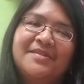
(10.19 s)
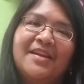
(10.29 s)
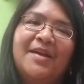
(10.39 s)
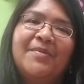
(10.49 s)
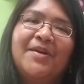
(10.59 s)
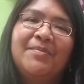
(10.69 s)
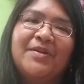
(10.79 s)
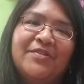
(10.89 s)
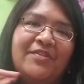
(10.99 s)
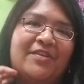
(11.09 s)
I buy a
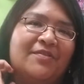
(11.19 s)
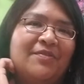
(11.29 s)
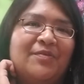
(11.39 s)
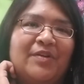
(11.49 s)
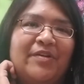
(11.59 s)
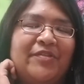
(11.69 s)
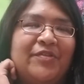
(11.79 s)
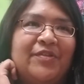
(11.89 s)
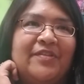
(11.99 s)
bunch of stuff from Fragrant Jewels.